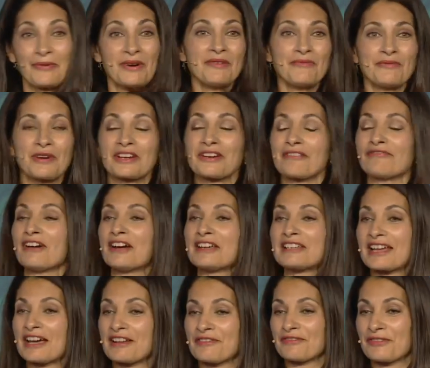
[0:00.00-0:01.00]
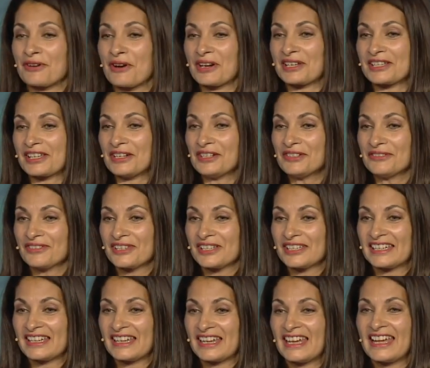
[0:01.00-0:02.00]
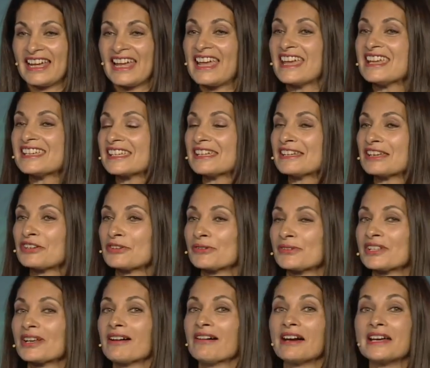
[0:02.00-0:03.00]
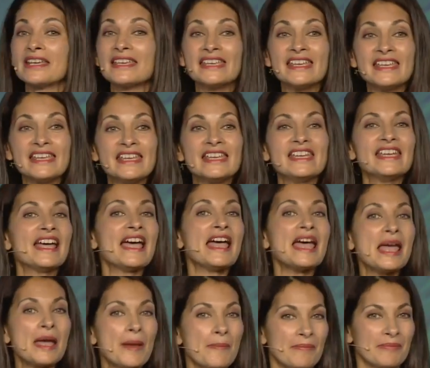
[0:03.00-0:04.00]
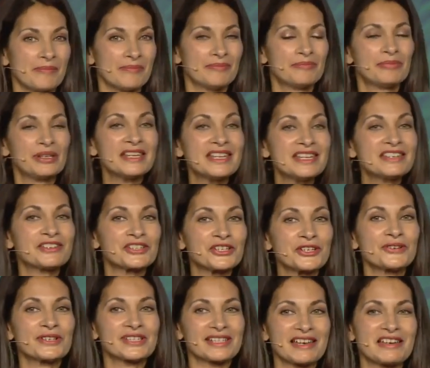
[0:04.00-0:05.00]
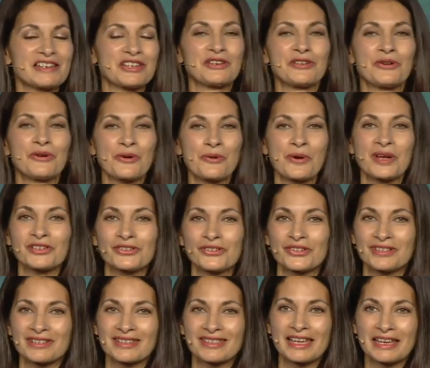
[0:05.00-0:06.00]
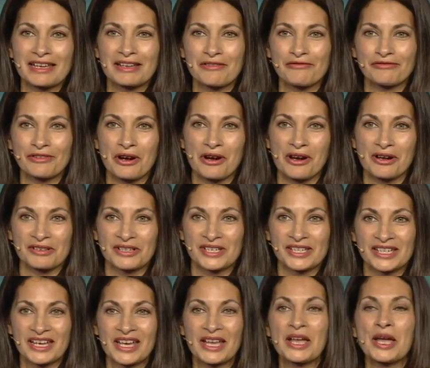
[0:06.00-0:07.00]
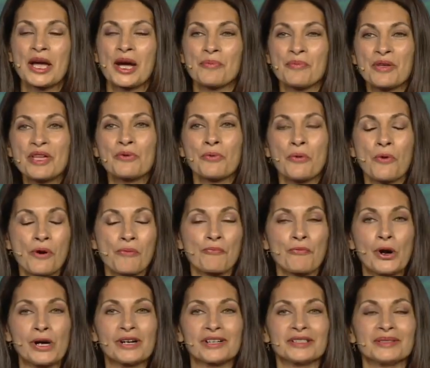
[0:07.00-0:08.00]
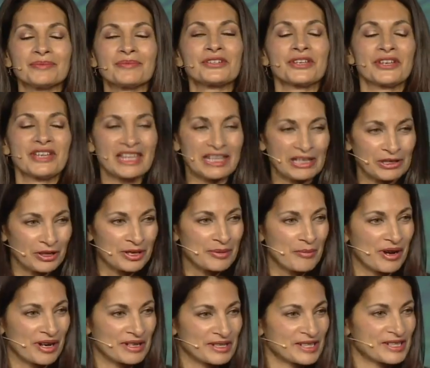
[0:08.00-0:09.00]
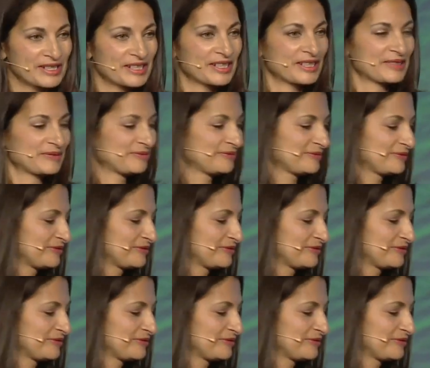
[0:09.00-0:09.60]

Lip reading: Well, we're going to find out for ourselves. His initials are EM. Please do send in your questions thick and fast. A big warm welcome to Elon Musk.